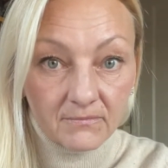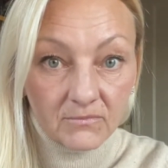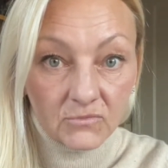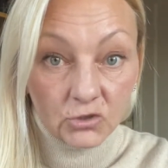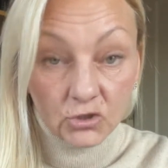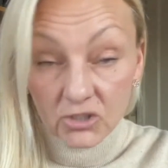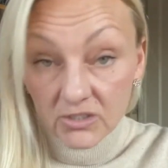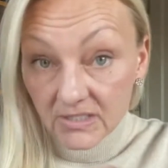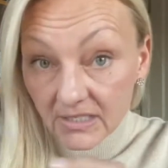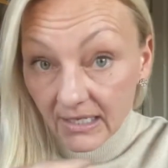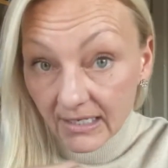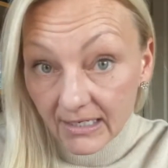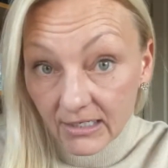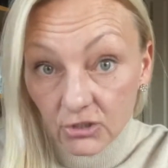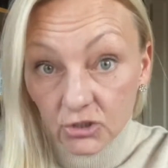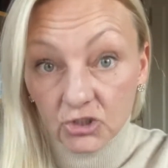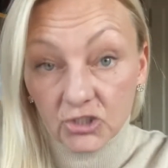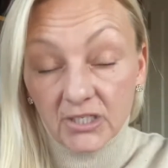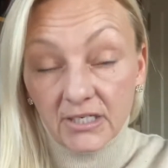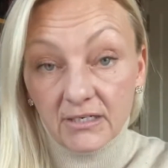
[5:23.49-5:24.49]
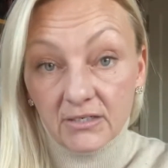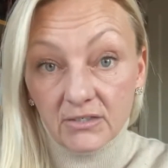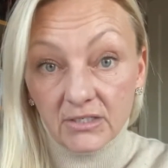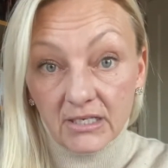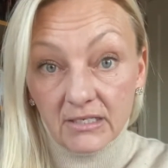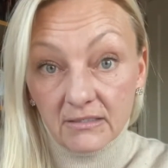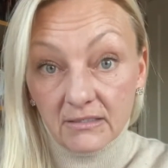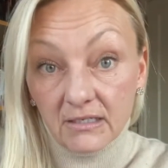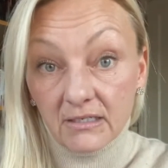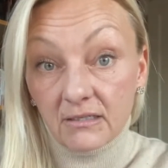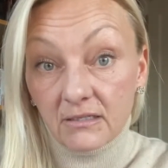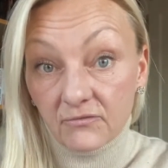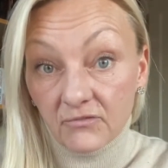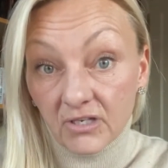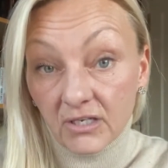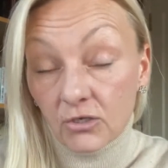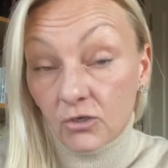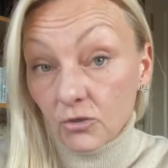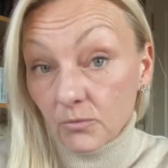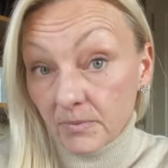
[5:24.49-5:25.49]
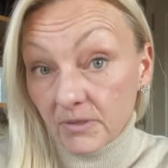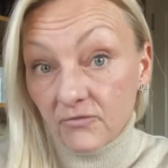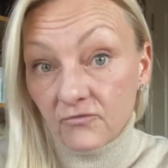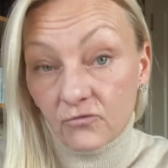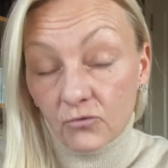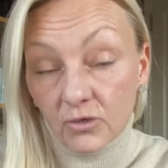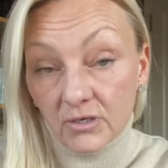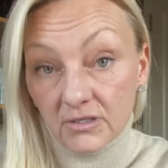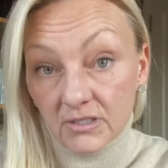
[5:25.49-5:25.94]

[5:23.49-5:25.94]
Just like I shared in the video before